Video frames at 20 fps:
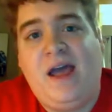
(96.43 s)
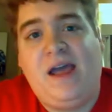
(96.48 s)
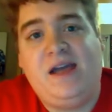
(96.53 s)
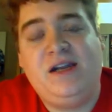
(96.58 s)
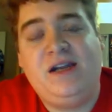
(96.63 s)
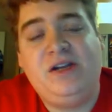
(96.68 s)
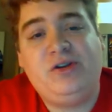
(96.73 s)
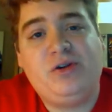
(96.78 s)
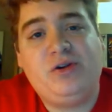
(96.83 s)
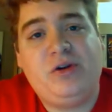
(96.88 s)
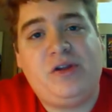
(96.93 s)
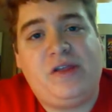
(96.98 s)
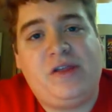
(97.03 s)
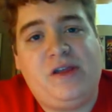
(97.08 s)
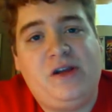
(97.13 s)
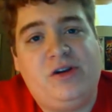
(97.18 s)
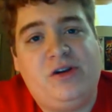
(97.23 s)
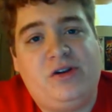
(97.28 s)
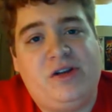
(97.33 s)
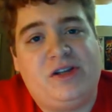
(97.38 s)
In intro to
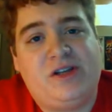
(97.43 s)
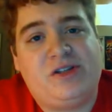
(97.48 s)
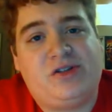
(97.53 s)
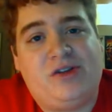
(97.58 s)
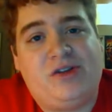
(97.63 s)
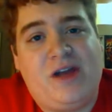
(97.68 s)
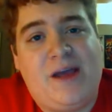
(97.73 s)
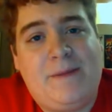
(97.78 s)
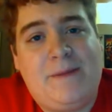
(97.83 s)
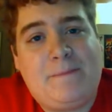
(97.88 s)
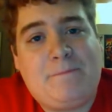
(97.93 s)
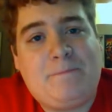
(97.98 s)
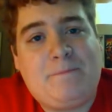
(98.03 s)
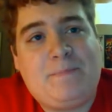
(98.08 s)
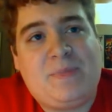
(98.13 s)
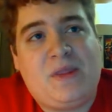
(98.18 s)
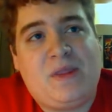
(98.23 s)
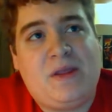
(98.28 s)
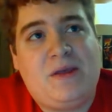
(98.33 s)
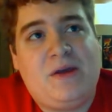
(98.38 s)
theater yesterday,
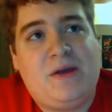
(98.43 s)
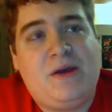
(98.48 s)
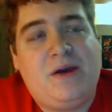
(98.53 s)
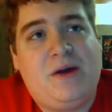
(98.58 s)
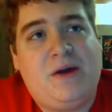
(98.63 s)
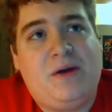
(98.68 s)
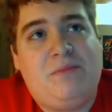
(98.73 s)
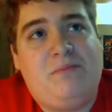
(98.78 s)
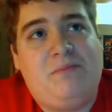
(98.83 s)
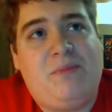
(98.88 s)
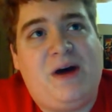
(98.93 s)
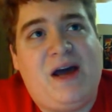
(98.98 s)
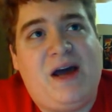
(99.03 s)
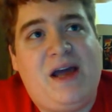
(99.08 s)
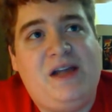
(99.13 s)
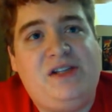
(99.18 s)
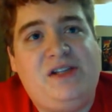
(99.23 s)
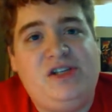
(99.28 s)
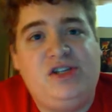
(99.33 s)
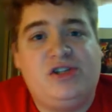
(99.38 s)

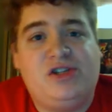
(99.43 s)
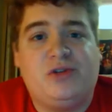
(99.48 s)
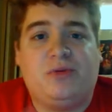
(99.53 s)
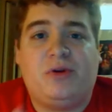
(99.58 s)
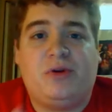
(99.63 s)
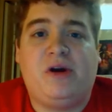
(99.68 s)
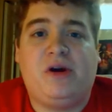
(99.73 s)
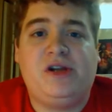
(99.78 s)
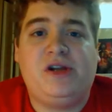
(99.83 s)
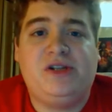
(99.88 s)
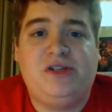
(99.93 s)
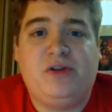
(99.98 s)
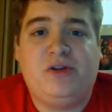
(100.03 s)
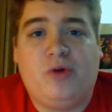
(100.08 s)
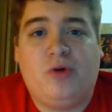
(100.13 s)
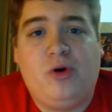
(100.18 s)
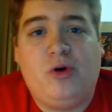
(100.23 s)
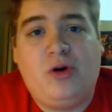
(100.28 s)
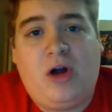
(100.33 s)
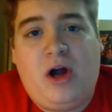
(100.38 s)
my teacher went around and did
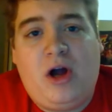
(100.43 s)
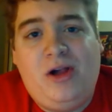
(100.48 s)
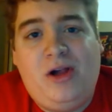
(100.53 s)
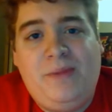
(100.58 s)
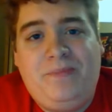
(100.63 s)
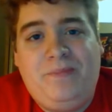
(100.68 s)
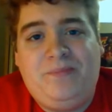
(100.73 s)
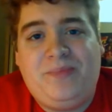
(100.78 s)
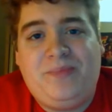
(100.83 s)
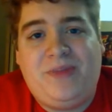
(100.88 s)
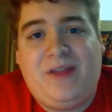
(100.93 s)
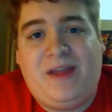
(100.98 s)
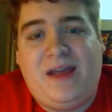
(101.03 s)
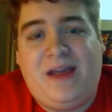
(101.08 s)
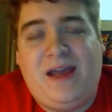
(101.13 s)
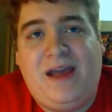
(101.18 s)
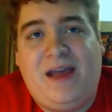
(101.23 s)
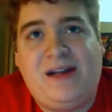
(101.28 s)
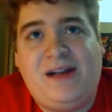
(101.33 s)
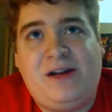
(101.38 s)
roll call.
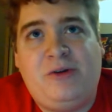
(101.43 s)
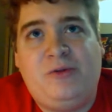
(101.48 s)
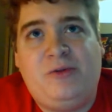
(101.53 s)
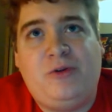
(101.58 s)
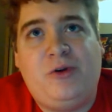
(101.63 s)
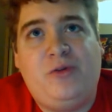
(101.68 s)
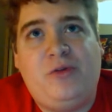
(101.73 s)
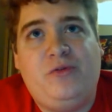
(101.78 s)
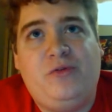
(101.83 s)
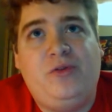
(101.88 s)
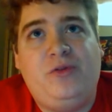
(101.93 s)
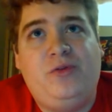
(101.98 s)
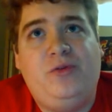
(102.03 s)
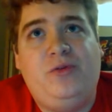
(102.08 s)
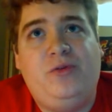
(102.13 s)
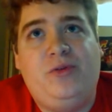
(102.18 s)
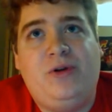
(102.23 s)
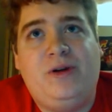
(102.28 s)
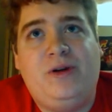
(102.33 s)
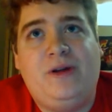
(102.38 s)
And I don't know if they
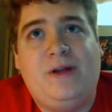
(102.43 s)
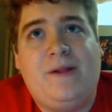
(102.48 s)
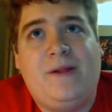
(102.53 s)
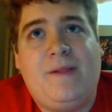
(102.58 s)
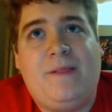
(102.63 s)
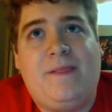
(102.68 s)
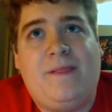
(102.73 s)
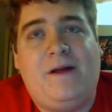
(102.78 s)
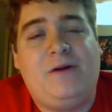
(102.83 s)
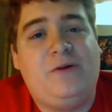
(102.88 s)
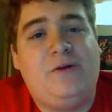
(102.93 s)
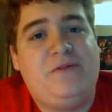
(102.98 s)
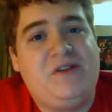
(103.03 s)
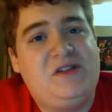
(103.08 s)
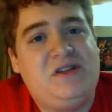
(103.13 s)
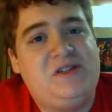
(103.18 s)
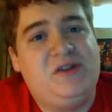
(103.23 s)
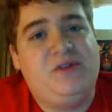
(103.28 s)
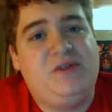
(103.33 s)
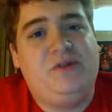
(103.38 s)

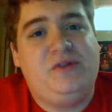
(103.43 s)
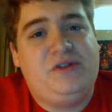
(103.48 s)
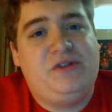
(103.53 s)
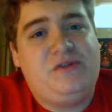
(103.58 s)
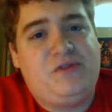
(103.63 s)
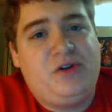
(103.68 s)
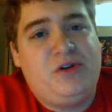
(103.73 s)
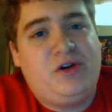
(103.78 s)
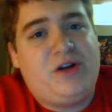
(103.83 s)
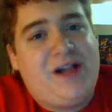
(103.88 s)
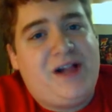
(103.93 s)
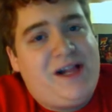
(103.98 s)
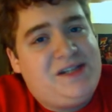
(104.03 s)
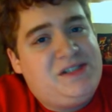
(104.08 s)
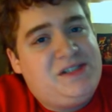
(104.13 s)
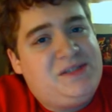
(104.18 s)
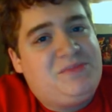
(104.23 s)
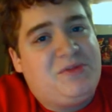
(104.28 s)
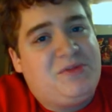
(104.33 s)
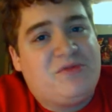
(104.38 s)
still do this for your
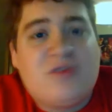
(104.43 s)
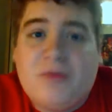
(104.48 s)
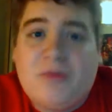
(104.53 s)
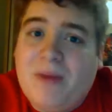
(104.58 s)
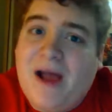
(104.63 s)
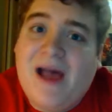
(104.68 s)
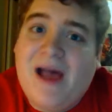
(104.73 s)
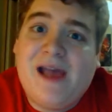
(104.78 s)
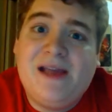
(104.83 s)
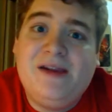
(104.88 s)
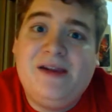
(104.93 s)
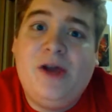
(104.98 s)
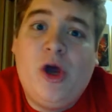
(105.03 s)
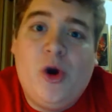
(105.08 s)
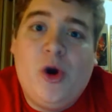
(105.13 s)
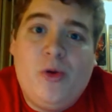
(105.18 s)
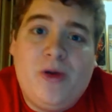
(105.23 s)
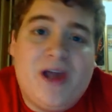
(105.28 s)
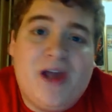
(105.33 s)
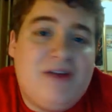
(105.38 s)
classes, but for mine,
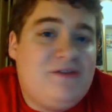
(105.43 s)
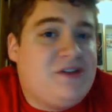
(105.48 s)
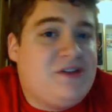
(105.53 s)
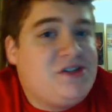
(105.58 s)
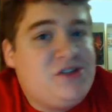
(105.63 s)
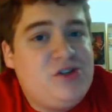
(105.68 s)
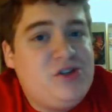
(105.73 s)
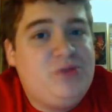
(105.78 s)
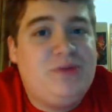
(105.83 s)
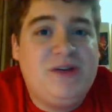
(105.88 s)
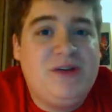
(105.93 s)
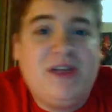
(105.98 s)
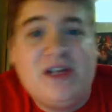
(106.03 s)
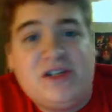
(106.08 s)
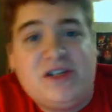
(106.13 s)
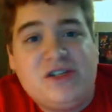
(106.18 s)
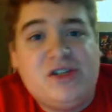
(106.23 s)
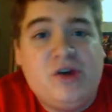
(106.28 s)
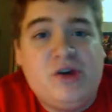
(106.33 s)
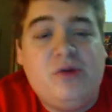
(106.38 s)
we have the stupid
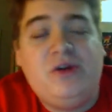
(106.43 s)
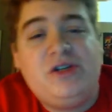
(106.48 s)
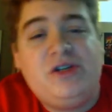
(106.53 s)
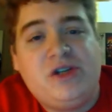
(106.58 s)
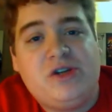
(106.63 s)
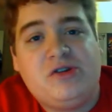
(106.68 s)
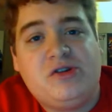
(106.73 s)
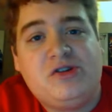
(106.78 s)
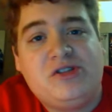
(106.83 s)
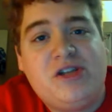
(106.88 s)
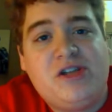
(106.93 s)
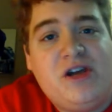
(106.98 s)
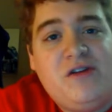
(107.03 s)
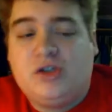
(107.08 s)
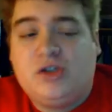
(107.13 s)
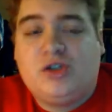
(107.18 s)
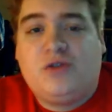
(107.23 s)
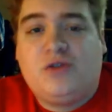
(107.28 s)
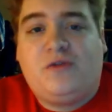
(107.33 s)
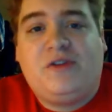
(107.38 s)
get-to-know-each-other
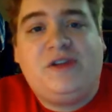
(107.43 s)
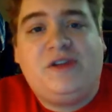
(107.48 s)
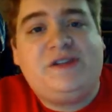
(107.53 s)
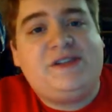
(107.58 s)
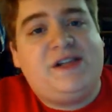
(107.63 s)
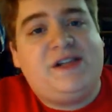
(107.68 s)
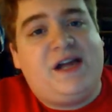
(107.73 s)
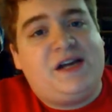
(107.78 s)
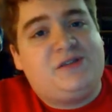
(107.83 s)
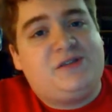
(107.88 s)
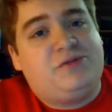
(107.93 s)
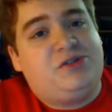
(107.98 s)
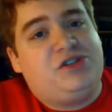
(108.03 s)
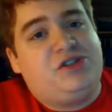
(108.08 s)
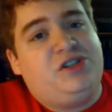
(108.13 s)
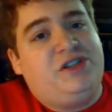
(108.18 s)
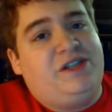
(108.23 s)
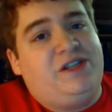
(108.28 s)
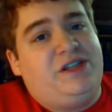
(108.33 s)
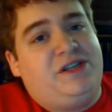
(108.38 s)
stuff. So for this class, what
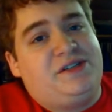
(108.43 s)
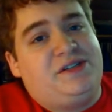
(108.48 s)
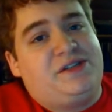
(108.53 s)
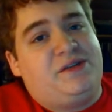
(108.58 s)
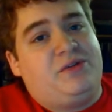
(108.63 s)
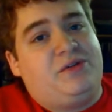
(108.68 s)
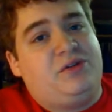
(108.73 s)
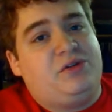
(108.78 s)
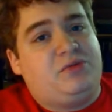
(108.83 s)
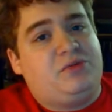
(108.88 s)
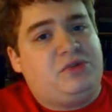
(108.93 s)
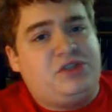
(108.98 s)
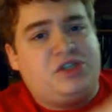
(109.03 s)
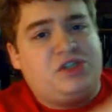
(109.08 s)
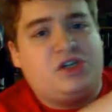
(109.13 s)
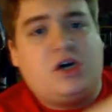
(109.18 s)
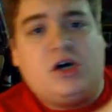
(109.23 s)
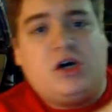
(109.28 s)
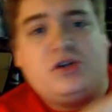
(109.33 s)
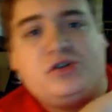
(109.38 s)
she did is, when she
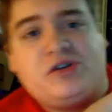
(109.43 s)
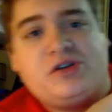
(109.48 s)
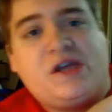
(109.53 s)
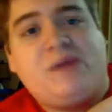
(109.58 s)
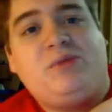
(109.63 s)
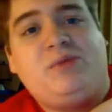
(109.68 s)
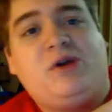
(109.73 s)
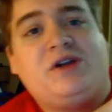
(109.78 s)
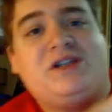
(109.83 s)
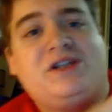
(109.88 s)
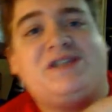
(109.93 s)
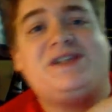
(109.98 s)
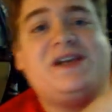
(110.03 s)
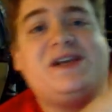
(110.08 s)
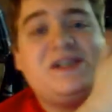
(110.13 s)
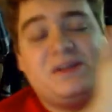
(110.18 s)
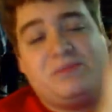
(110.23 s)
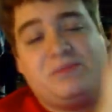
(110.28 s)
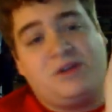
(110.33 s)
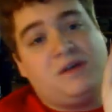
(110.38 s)
called your name, you had to
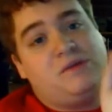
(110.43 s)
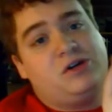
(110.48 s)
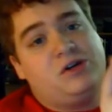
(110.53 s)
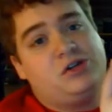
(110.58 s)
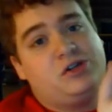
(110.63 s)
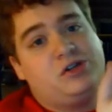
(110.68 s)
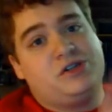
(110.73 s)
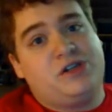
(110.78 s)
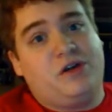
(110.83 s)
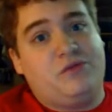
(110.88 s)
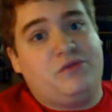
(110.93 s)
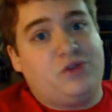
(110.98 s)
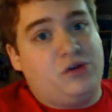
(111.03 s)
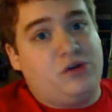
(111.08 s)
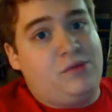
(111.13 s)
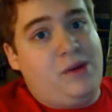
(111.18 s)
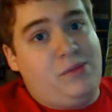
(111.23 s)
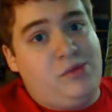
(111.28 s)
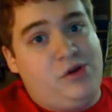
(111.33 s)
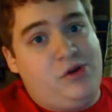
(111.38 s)
say something about yourself to
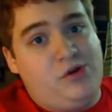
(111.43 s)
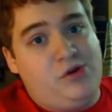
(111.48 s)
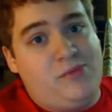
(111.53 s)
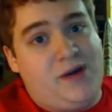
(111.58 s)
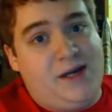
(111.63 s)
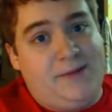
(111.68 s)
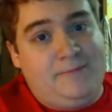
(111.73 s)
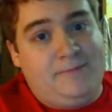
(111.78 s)
remember you by.